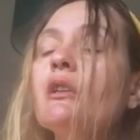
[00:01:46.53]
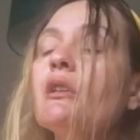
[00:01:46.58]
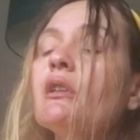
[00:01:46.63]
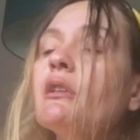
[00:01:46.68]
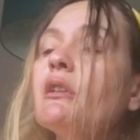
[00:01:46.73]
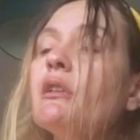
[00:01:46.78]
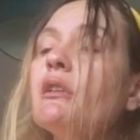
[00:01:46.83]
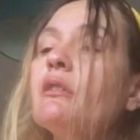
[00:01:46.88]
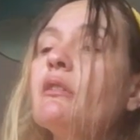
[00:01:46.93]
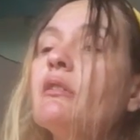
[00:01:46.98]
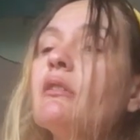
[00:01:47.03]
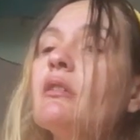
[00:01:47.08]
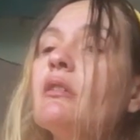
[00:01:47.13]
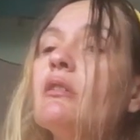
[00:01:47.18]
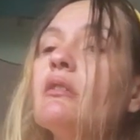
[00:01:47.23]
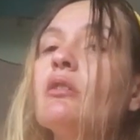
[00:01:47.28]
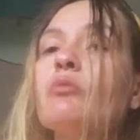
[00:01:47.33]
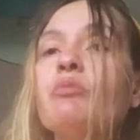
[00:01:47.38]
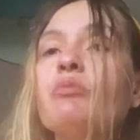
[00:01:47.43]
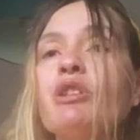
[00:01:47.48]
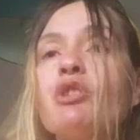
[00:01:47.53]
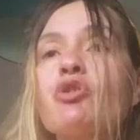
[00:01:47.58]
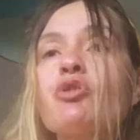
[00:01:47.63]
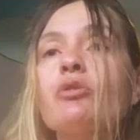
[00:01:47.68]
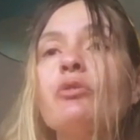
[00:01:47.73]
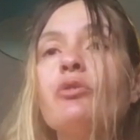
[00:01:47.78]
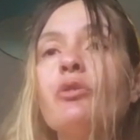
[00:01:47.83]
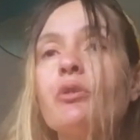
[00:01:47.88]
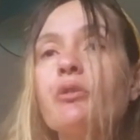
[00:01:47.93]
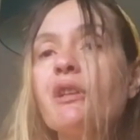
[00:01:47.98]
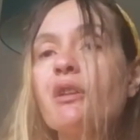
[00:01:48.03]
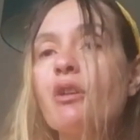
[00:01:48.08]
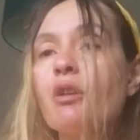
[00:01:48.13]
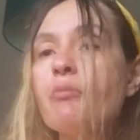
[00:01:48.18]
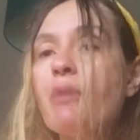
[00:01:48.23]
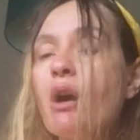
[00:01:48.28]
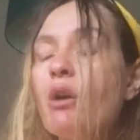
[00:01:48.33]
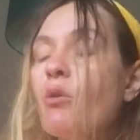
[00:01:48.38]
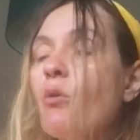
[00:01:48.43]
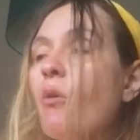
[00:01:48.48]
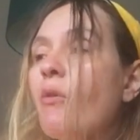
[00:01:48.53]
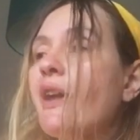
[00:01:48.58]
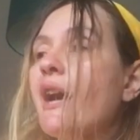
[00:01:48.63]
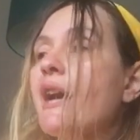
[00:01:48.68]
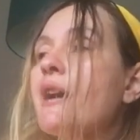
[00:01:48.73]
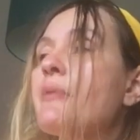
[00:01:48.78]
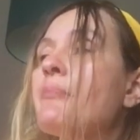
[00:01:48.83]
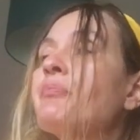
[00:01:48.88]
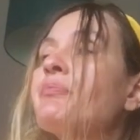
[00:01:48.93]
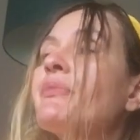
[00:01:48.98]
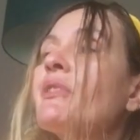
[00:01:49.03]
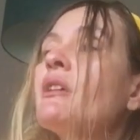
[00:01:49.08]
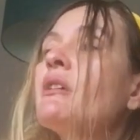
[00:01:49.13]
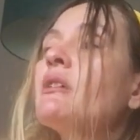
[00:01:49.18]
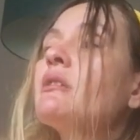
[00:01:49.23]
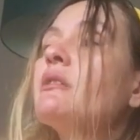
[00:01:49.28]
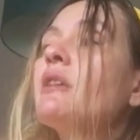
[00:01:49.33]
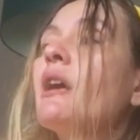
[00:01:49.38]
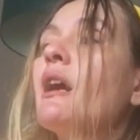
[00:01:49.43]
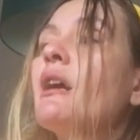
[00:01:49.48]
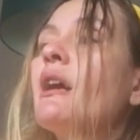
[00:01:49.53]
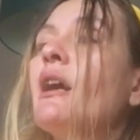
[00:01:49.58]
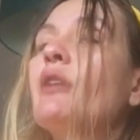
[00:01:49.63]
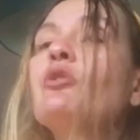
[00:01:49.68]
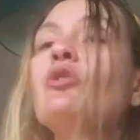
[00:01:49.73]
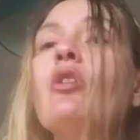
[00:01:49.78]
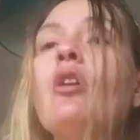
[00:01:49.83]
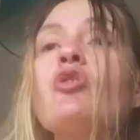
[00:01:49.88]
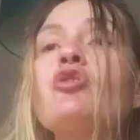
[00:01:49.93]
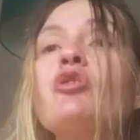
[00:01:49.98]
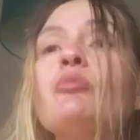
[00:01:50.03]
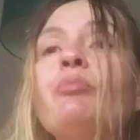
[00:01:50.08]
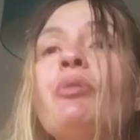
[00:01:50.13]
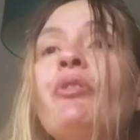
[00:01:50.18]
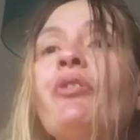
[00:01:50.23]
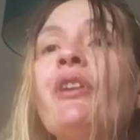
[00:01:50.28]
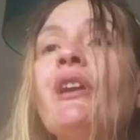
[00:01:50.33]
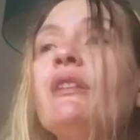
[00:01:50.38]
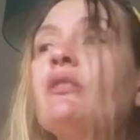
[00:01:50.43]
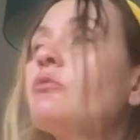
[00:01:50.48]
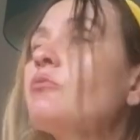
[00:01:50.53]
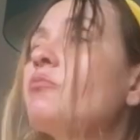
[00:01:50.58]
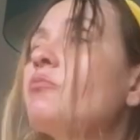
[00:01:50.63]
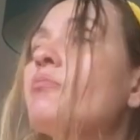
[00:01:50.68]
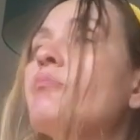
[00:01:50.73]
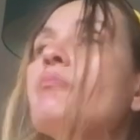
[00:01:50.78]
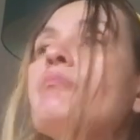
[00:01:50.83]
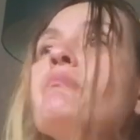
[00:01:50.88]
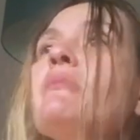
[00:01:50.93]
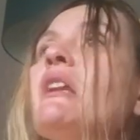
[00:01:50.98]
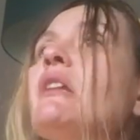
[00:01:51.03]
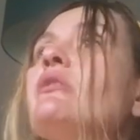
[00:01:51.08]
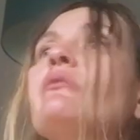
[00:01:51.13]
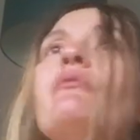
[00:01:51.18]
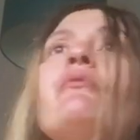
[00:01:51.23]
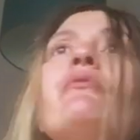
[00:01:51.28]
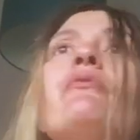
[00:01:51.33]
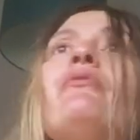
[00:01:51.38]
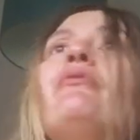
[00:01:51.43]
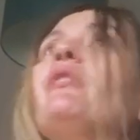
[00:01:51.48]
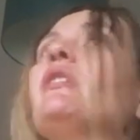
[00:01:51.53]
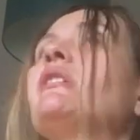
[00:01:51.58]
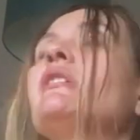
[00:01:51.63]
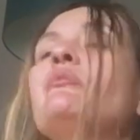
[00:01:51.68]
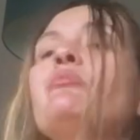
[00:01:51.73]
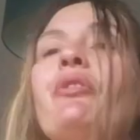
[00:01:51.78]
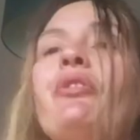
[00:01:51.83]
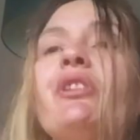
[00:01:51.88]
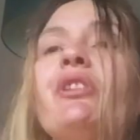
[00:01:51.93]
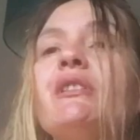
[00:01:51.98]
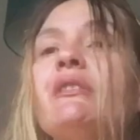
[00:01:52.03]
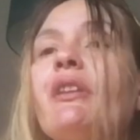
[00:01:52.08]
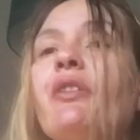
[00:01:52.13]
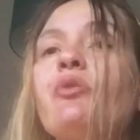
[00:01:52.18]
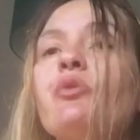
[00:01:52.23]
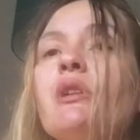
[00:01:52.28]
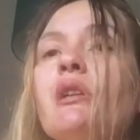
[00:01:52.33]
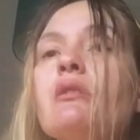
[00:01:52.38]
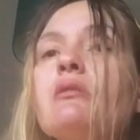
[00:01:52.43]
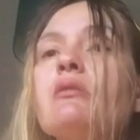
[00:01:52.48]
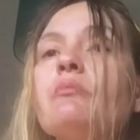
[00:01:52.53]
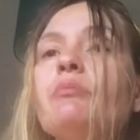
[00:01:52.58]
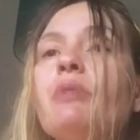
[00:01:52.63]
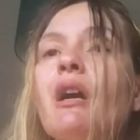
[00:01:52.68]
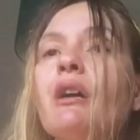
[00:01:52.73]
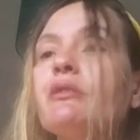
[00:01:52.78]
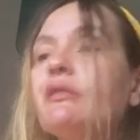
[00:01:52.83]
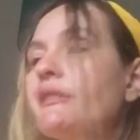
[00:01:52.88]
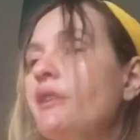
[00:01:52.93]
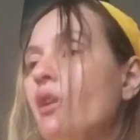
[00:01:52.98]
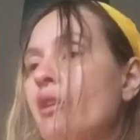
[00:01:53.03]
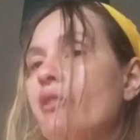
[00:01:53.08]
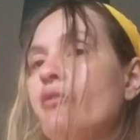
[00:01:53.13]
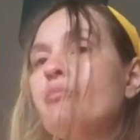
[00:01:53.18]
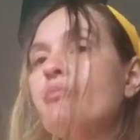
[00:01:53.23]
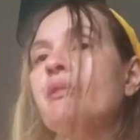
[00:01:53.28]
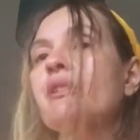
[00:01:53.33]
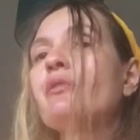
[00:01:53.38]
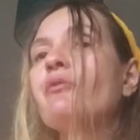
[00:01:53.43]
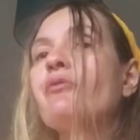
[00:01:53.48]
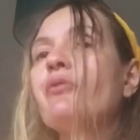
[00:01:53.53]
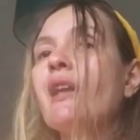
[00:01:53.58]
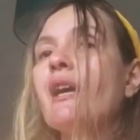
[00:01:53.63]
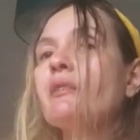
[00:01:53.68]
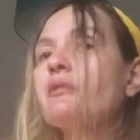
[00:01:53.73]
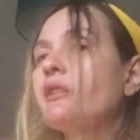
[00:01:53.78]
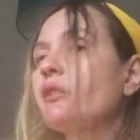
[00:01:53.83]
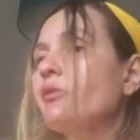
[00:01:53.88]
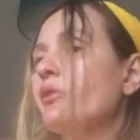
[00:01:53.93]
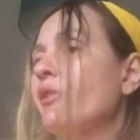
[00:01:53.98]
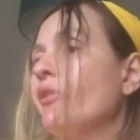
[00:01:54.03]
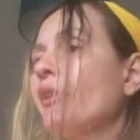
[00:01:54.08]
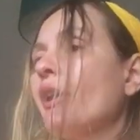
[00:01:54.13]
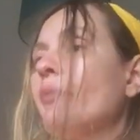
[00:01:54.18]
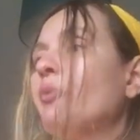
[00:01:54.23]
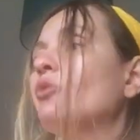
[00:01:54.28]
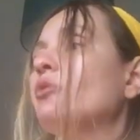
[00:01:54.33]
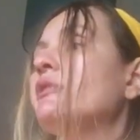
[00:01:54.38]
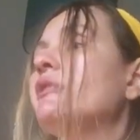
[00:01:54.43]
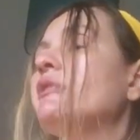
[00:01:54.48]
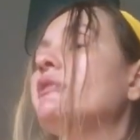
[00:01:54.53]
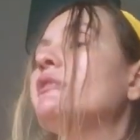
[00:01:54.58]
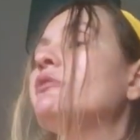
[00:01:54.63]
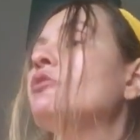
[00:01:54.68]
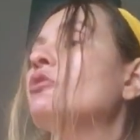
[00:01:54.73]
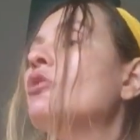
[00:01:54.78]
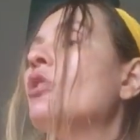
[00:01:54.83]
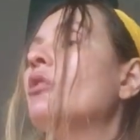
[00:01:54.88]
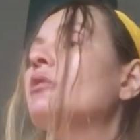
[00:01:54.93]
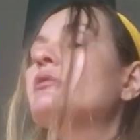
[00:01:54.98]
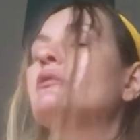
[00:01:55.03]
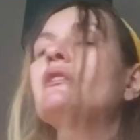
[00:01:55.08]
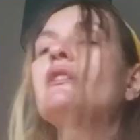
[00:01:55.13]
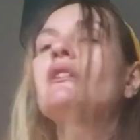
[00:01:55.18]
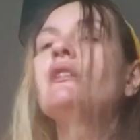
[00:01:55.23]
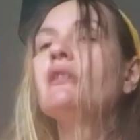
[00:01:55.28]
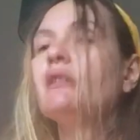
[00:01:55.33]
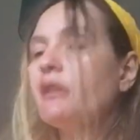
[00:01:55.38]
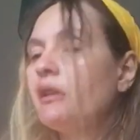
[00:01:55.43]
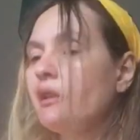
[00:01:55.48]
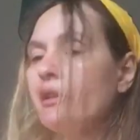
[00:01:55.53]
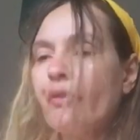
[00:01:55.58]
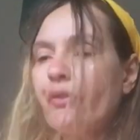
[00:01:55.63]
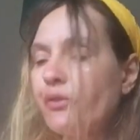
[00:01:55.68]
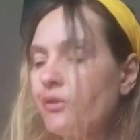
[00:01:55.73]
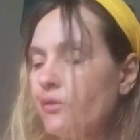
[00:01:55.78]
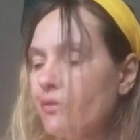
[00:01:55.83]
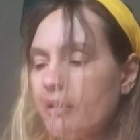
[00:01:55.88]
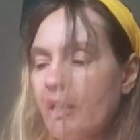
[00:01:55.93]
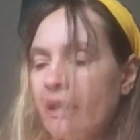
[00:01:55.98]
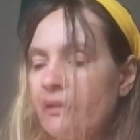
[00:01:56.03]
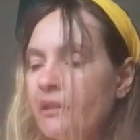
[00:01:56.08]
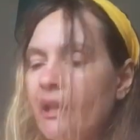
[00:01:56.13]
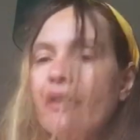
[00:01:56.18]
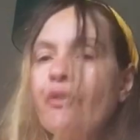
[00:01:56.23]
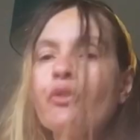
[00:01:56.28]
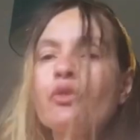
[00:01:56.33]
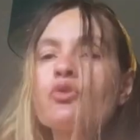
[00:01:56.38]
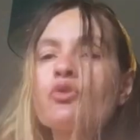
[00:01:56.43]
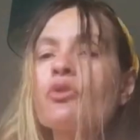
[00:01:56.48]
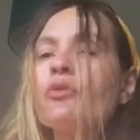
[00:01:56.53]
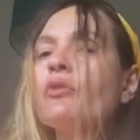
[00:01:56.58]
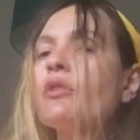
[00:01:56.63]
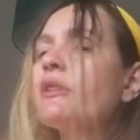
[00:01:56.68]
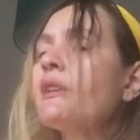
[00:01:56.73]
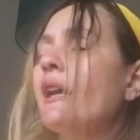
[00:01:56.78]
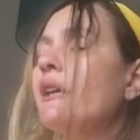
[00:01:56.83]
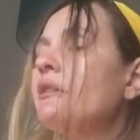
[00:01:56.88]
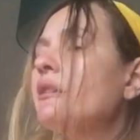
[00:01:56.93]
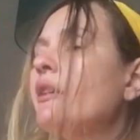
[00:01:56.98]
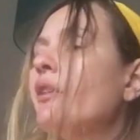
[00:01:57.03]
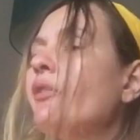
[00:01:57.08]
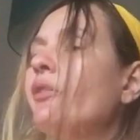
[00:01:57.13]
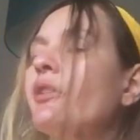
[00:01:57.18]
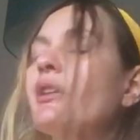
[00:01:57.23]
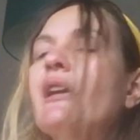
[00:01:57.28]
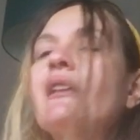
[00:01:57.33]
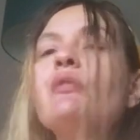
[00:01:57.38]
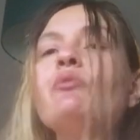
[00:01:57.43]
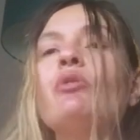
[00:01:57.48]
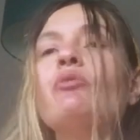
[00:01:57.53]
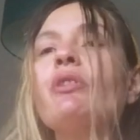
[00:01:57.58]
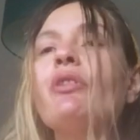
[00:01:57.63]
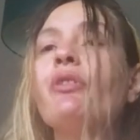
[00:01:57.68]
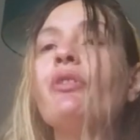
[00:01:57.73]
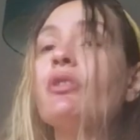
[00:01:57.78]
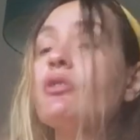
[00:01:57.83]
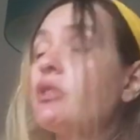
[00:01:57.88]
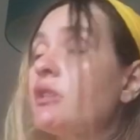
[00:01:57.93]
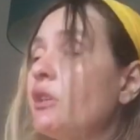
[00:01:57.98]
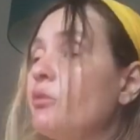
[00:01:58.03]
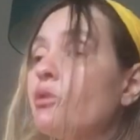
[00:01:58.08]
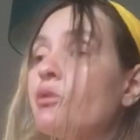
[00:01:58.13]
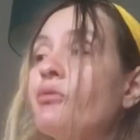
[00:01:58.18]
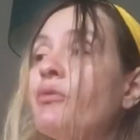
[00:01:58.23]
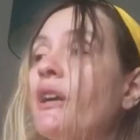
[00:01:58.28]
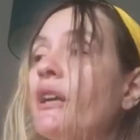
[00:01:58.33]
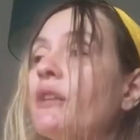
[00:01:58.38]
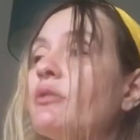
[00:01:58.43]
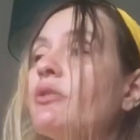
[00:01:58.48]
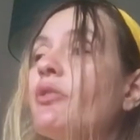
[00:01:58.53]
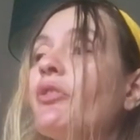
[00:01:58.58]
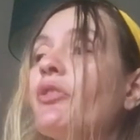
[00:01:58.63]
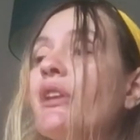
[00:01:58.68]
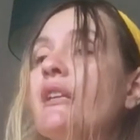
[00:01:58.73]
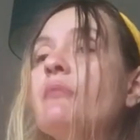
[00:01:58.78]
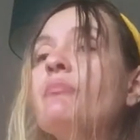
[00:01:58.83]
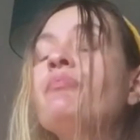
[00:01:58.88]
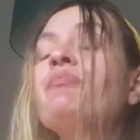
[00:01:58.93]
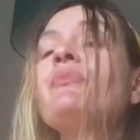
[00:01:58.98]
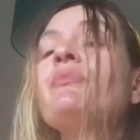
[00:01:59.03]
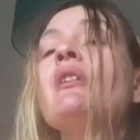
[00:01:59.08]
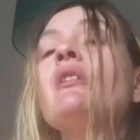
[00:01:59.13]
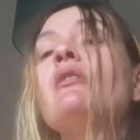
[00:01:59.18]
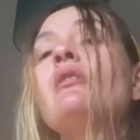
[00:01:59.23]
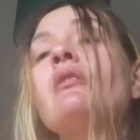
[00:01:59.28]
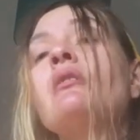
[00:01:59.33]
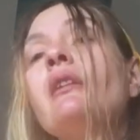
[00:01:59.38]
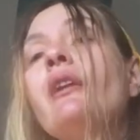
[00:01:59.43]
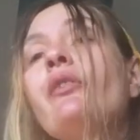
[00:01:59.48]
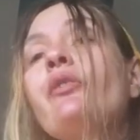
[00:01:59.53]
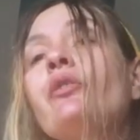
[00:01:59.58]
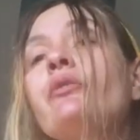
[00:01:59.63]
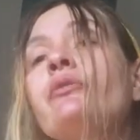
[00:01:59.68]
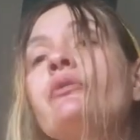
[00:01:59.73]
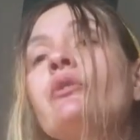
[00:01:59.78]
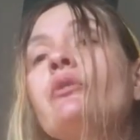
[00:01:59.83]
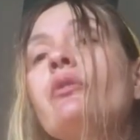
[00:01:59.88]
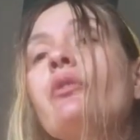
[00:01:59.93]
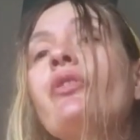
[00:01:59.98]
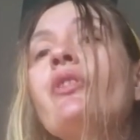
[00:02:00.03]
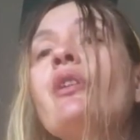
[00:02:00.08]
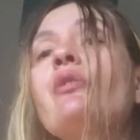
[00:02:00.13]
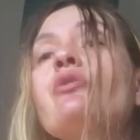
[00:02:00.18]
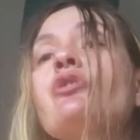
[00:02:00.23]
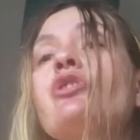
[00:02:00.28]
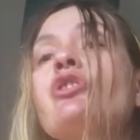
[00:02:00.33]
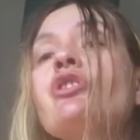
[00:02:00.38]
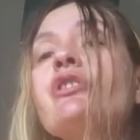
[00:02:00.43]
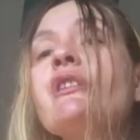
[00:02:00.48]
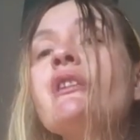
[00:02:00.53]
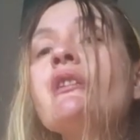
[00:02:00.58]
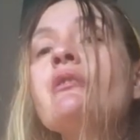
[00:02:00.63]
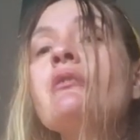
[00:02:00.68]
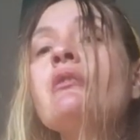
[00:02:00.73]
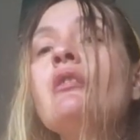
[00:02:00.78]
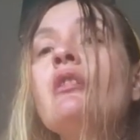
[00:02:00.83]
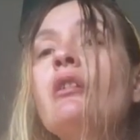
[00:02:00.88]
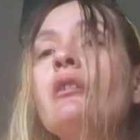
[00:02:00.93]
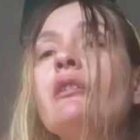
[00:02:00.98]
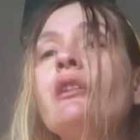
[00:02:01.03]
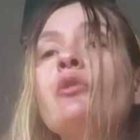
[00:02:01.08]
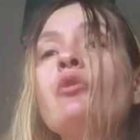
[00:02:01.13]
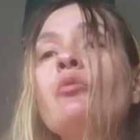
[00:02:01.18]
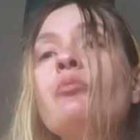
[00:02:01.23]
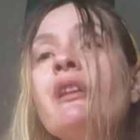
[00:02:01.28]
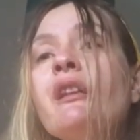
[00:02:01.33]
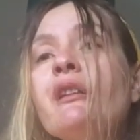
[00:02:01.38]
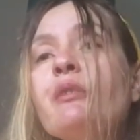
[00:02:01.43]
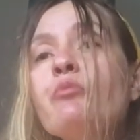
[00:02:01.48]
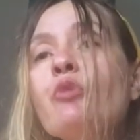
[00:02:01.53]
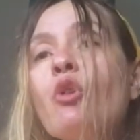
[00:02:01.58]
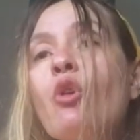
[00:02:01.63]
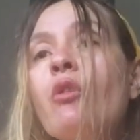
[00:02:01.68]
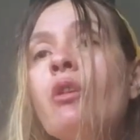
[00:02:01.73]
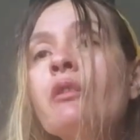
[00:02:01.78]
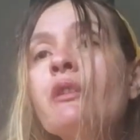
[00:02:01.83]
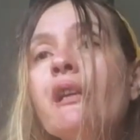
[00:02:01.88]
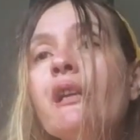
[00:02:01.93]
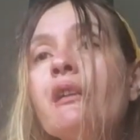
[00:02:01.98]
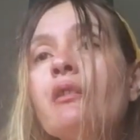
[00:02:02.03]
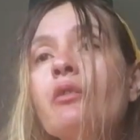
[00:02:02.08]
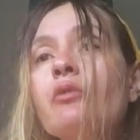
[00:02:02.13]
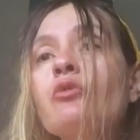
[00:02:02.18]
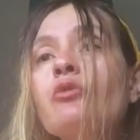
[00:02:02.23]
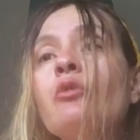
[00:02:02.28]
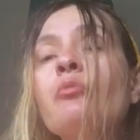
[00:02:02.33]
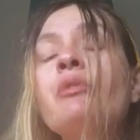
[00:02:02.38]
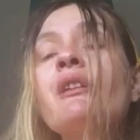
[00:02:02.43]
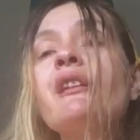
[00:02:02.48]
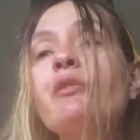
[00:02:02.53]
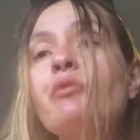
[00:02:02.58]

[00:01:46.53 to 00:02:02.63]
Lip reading: on BitChute talking about all that. Now, I know 100%, million fucking percent as well about the earth being flat. There is absolutely not. That is the truth. Again, is anyone researching it will find the same. Unless, of course, they're a shield, they're completely moronic or completely